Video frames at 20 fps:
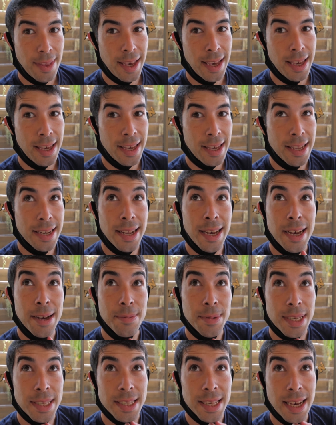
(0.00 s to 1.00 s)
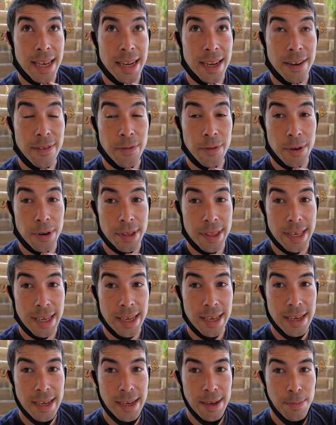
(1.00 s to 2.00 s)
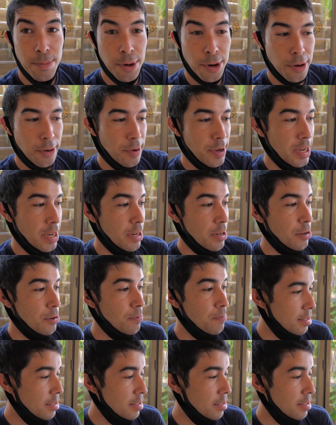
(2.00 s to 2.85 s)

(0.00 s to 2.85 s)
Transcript: And I'm excited for the burrito.